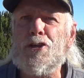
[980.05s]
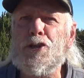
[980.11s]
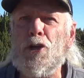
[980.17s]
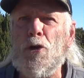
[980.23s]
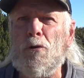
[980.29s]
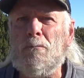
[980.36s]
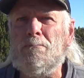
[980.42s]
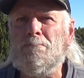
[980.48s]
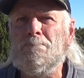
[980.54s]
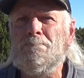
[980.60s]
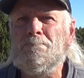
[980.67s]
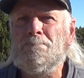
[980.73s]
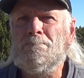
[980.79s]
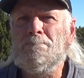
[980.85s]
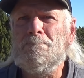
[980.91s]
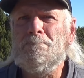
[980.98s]
shoot.
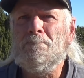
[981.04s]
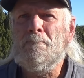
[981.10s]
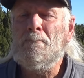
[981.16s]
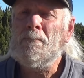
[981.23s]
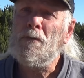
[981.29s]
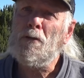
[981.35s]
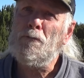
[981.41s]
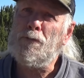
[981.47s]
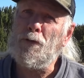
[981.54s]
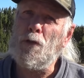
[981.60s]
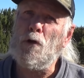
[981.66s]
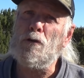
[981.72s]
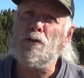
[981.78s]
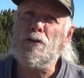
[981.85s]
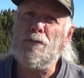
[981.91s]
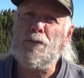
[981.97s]
For
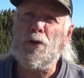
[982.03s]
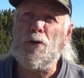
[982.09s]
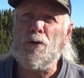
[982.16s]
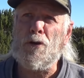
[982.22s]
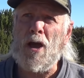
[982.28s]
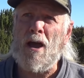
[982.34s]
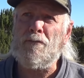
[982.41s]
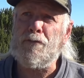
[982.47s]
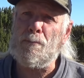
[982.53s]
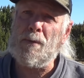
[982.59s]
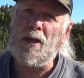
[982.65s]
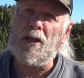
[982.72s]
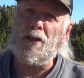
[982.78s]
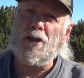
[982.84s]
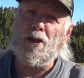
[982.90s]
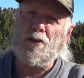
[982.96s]
those of you not
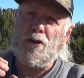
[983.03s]
familiar,